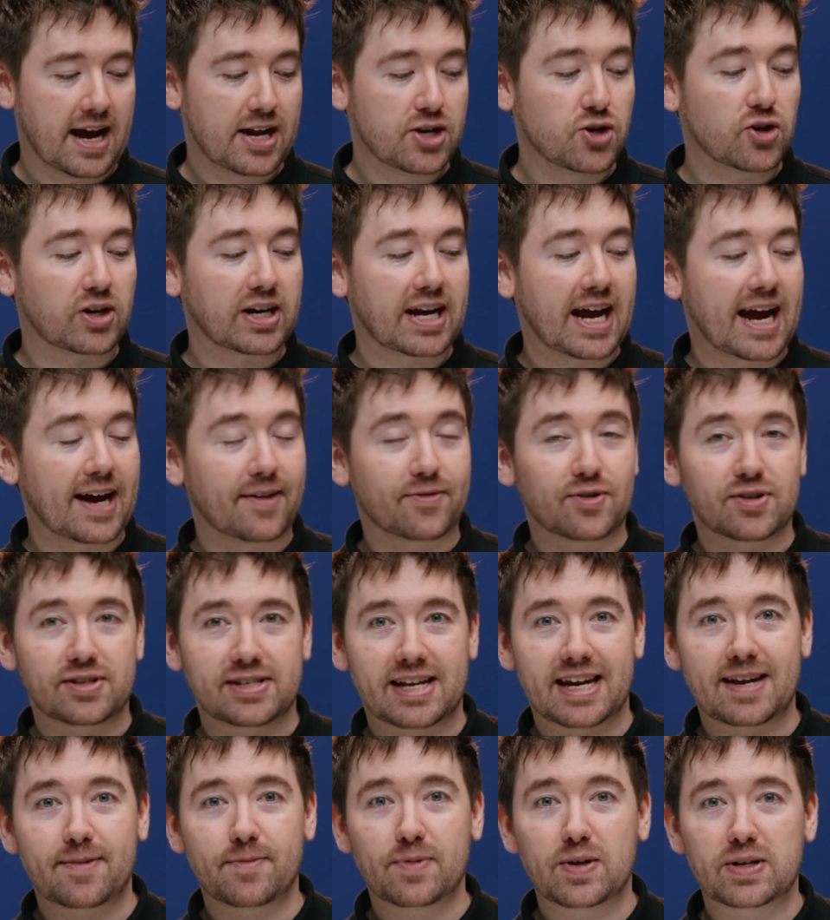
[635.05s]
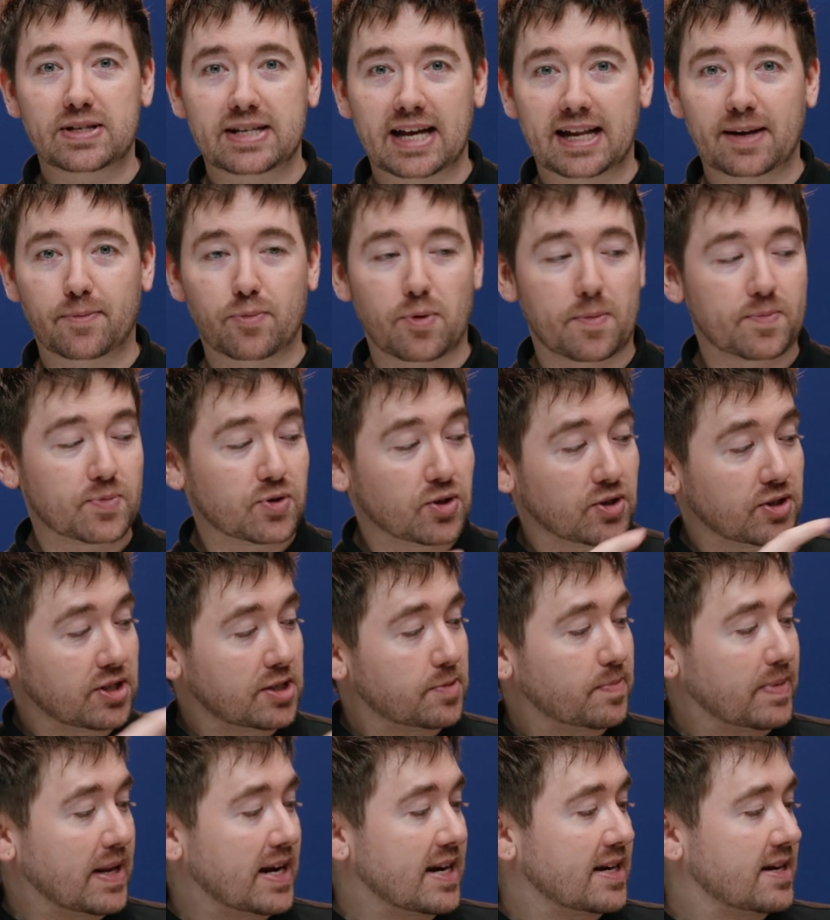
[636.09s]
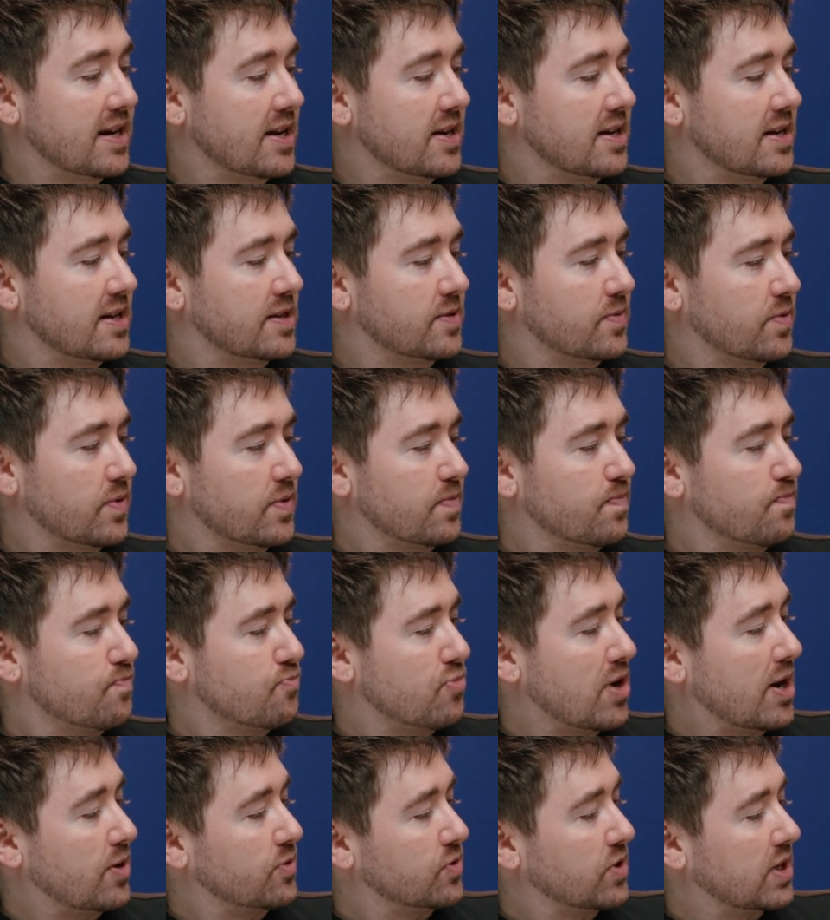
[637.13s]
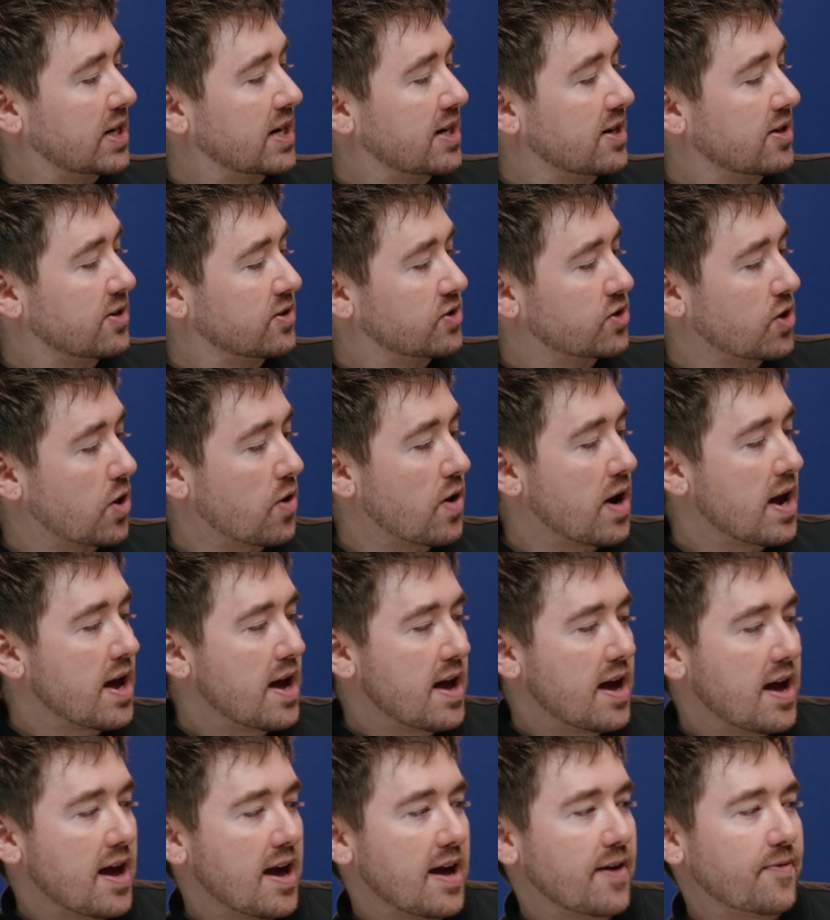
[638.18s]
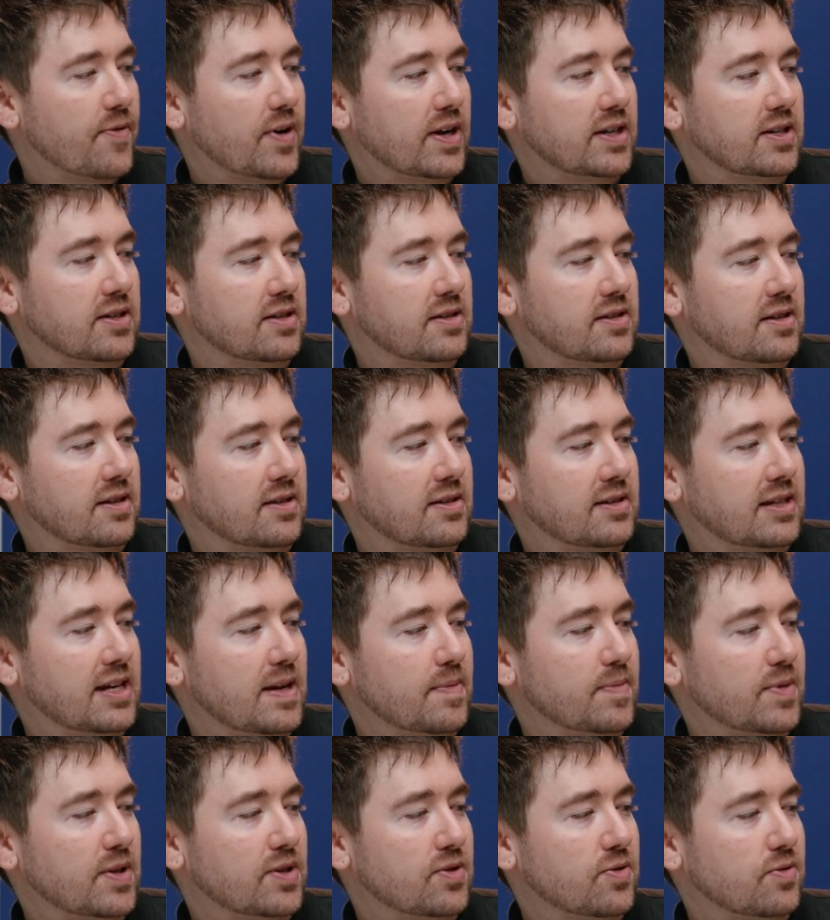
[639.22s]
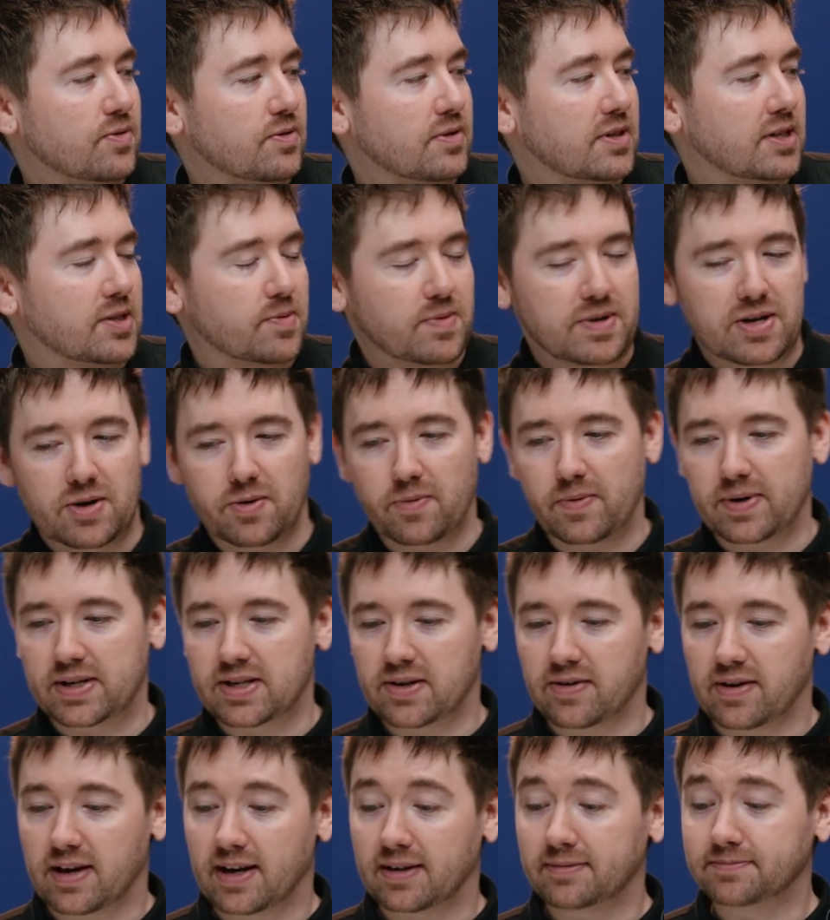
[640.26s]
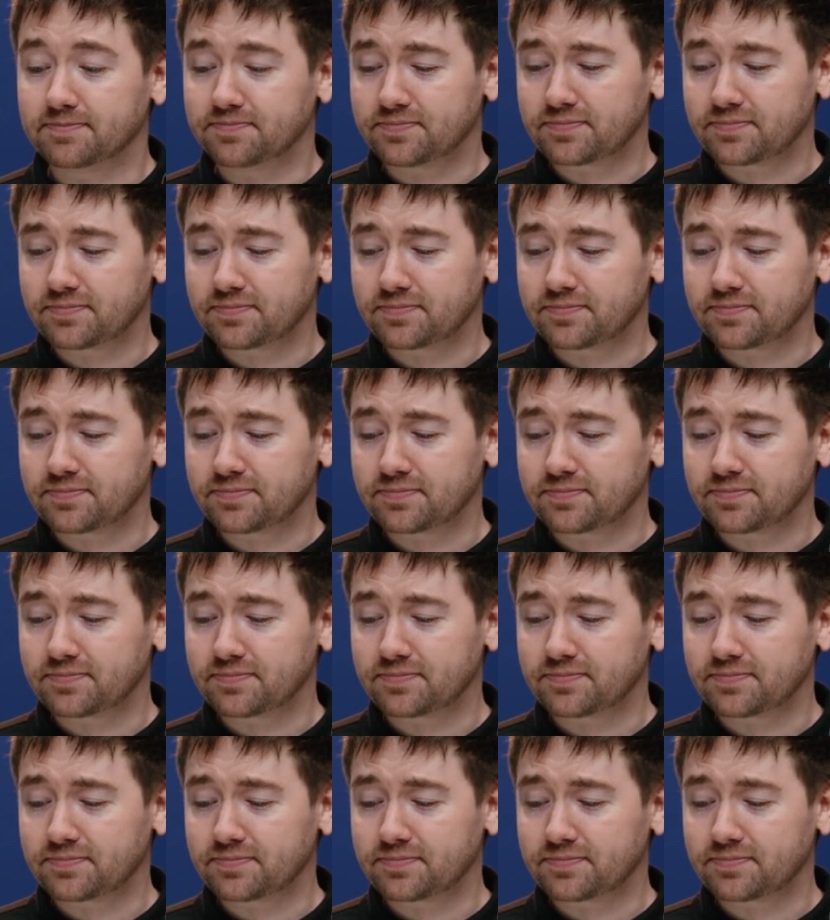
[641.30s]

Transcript: and you're going to have the same teleprompter displayed in this browser here. So if I just skip the tour, as we know what we're doing,